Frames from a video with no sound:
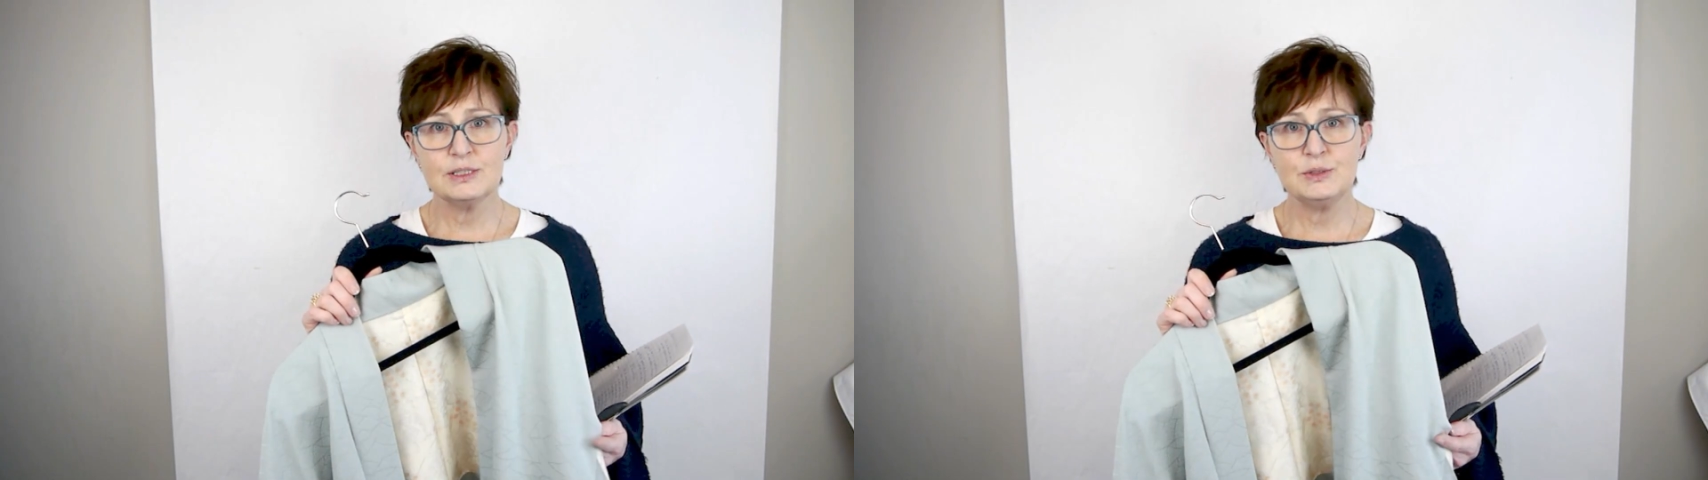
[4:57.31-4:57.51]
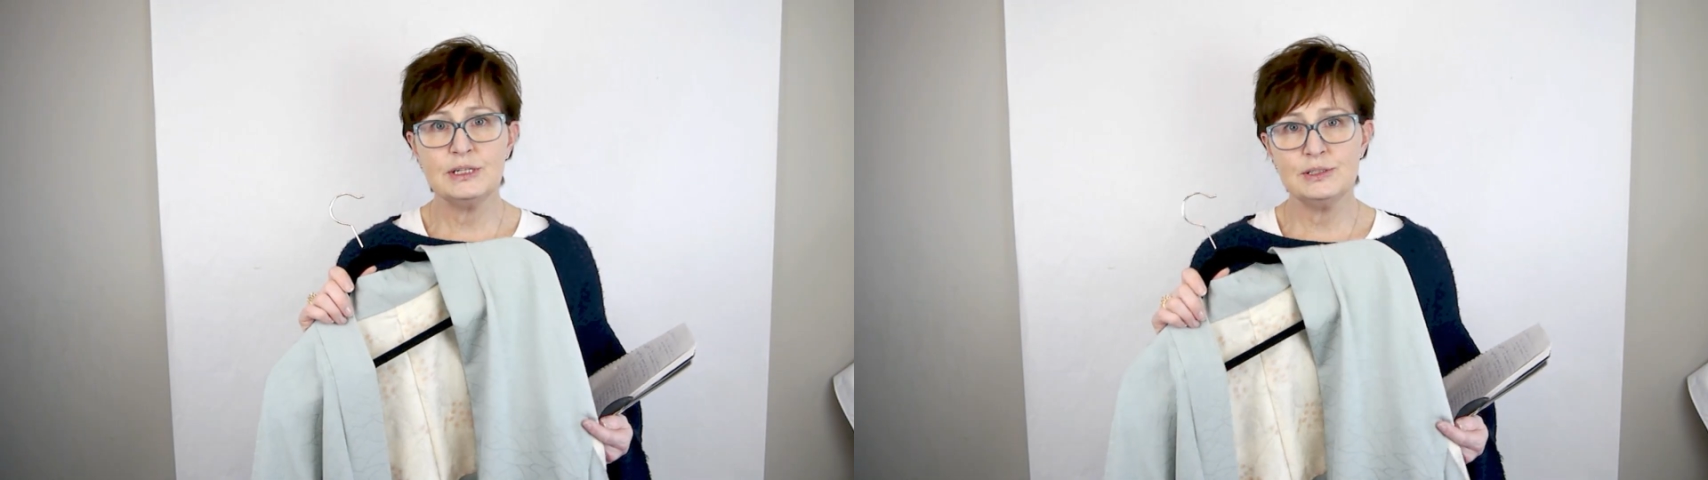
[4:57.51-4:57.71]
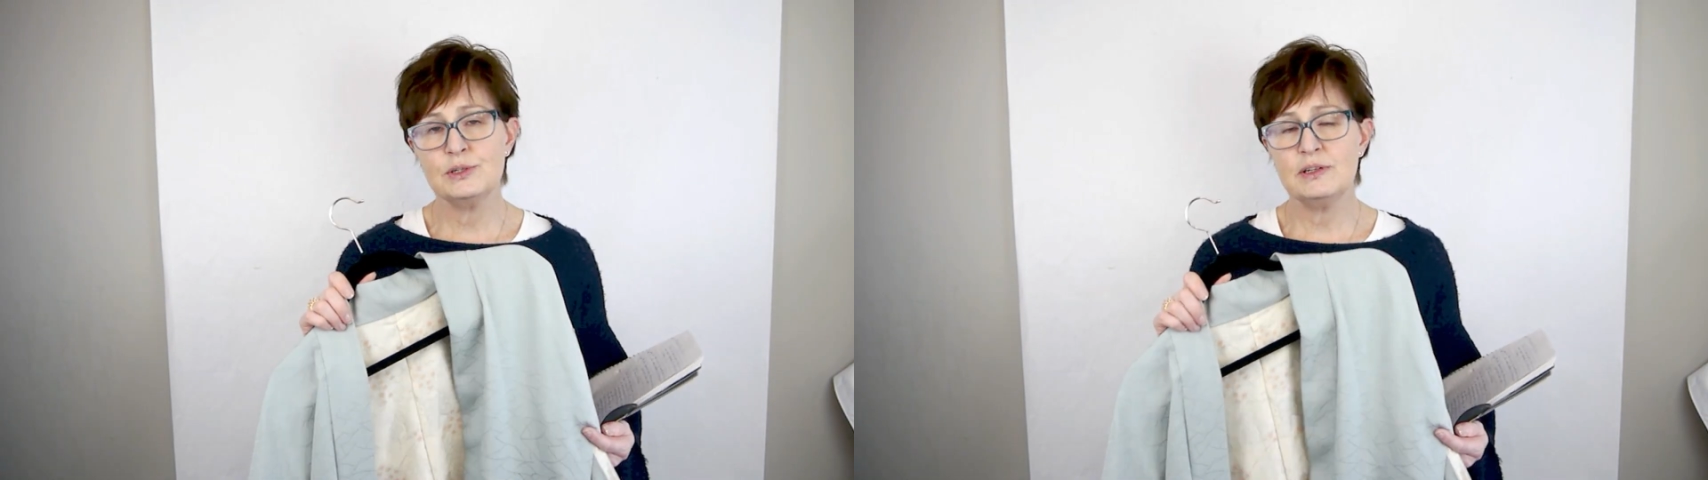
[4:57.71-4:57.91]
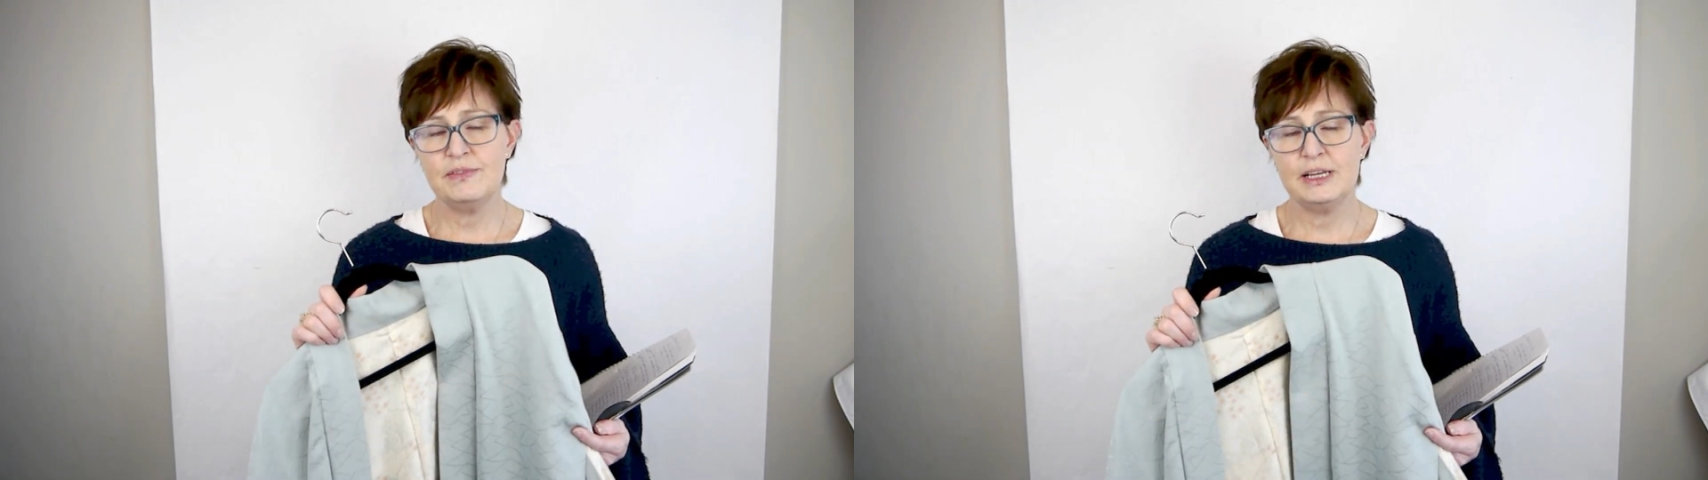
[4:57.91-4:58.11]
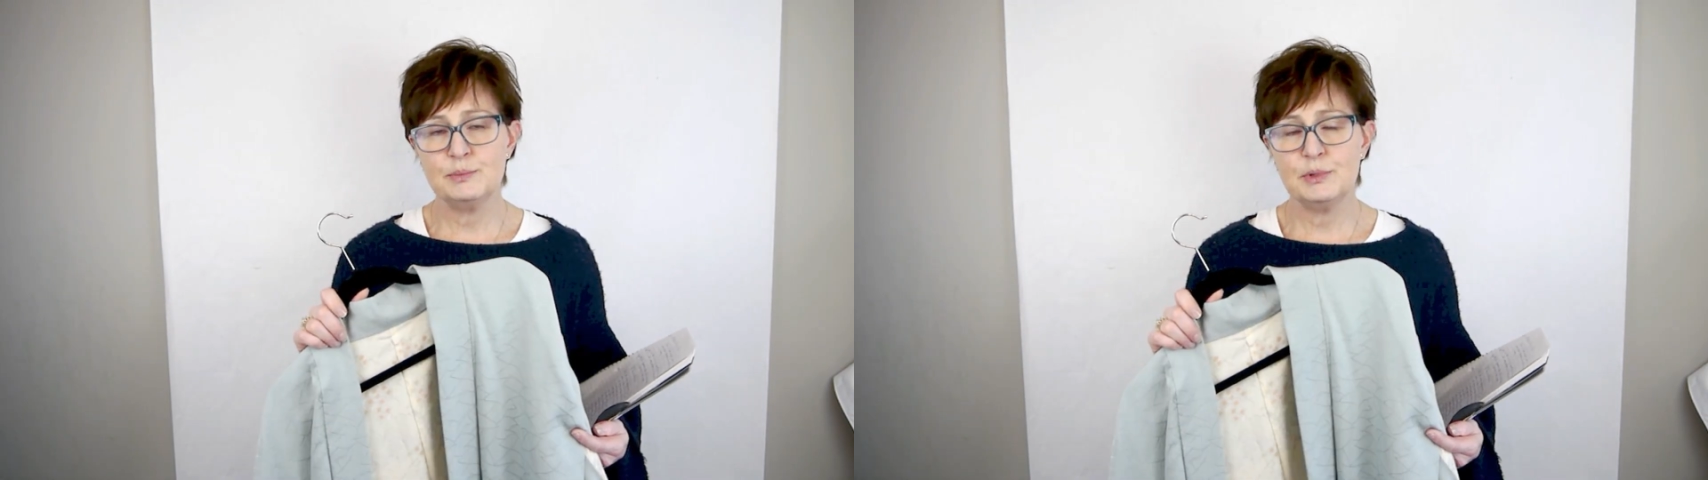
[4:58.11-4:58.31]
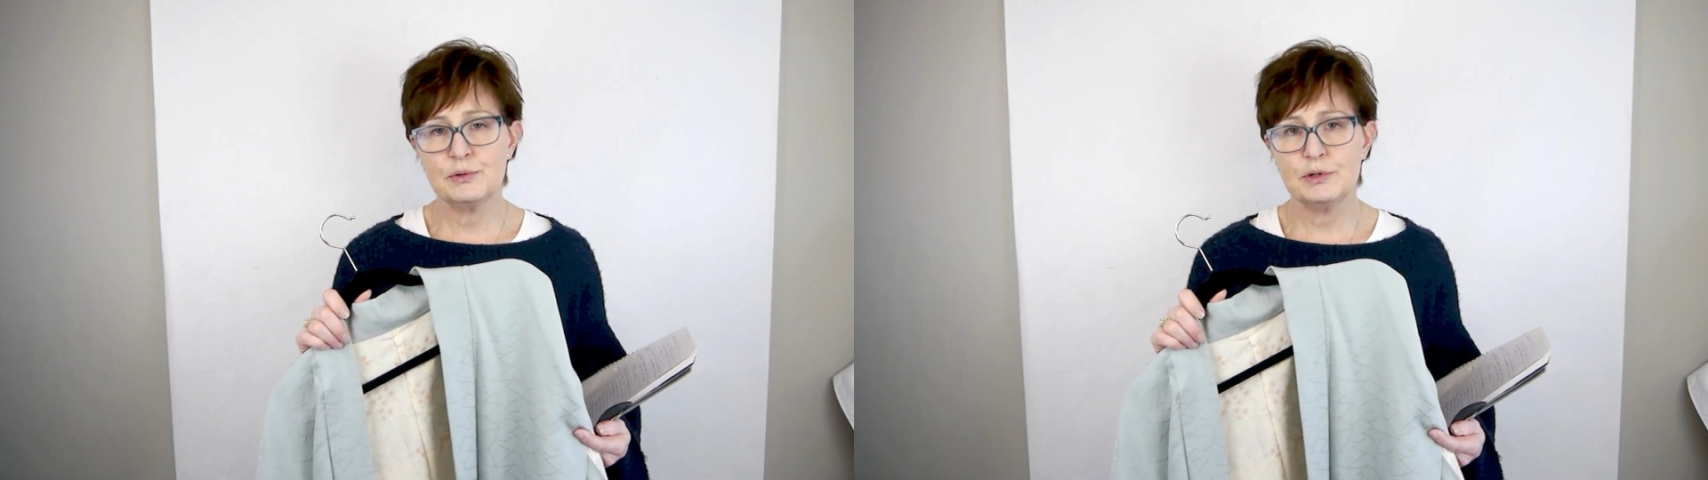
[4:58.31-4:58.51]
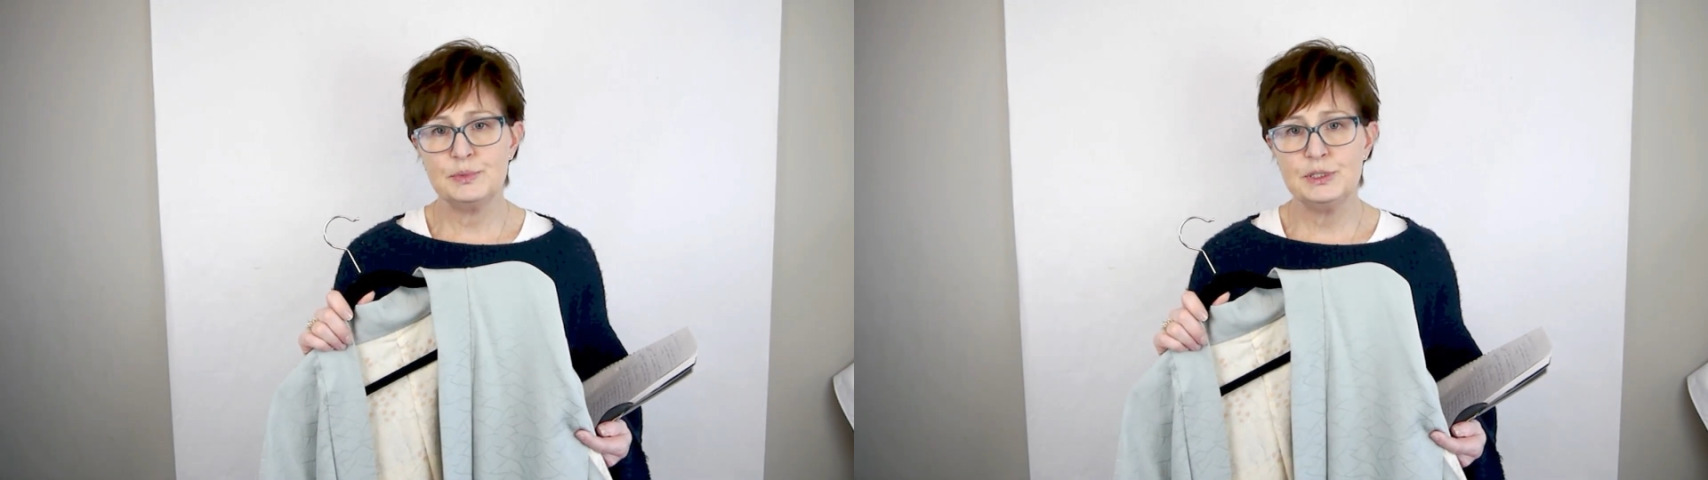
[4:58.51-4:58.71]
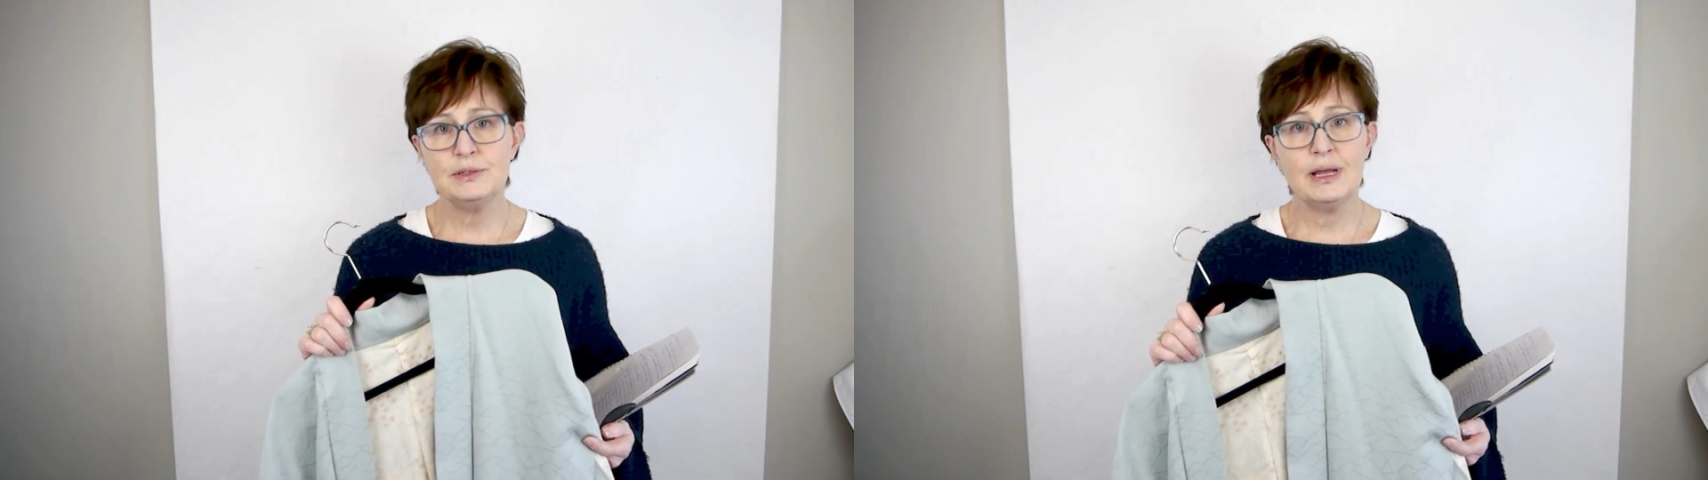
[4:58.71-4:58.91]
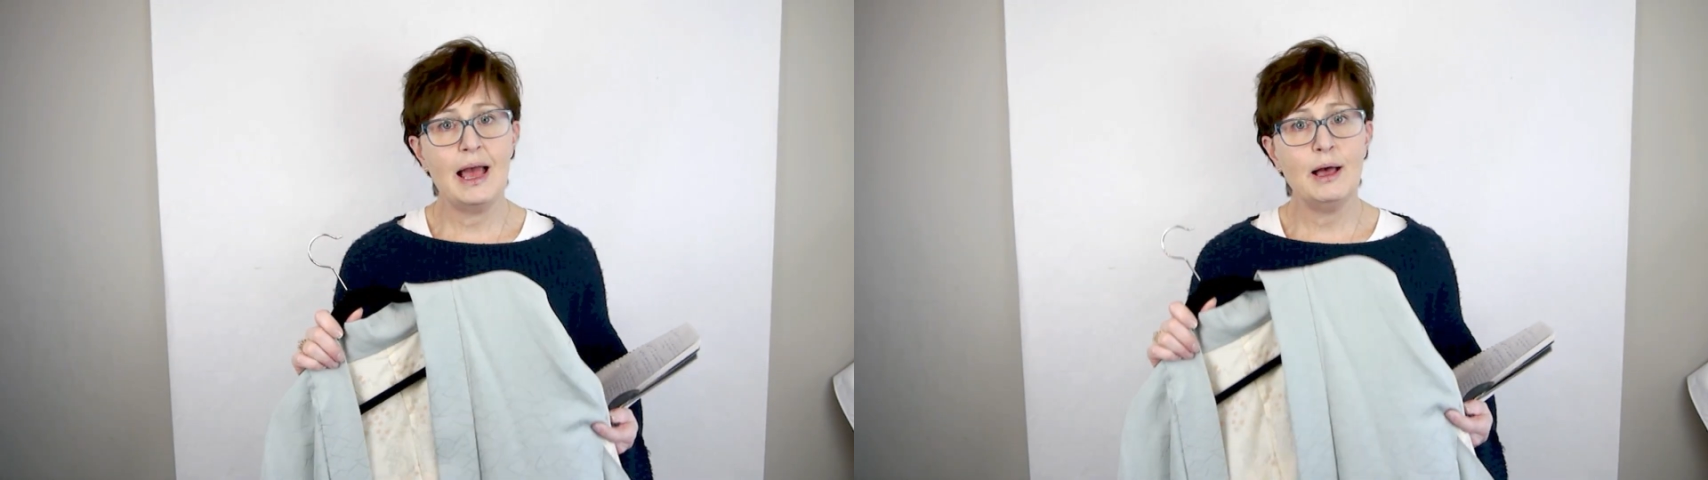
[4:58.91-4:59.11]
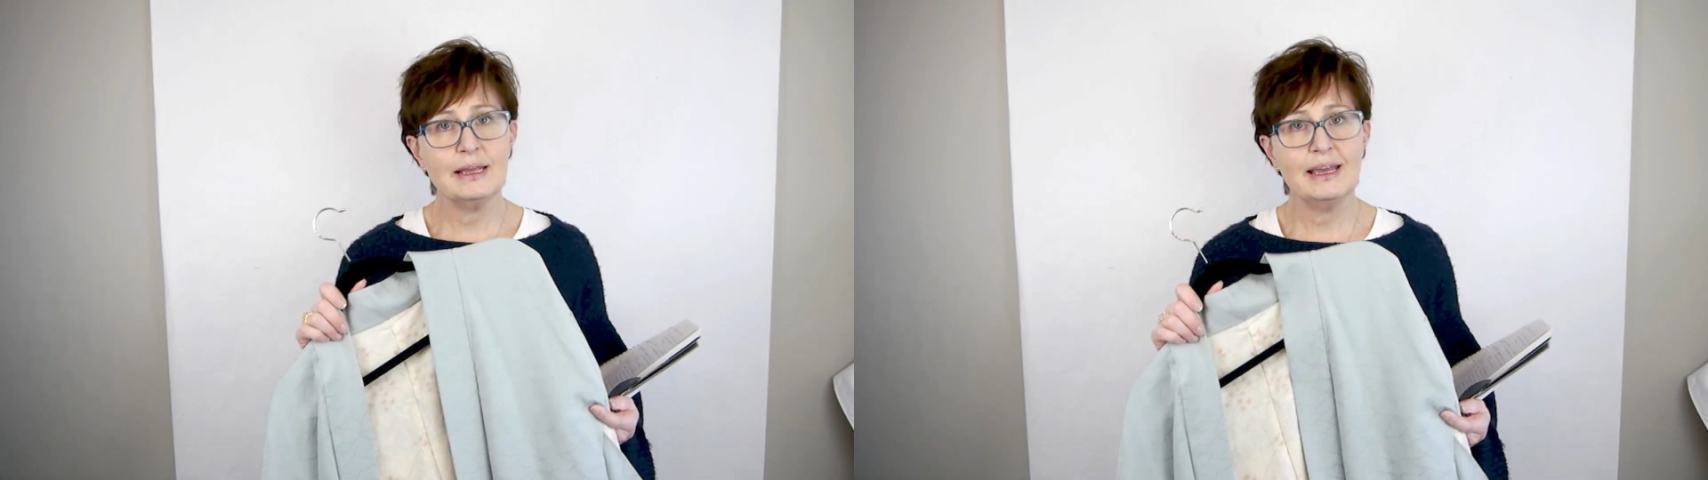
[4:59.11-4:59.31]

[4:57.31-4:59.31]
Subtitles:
so you can join a Facebook group too to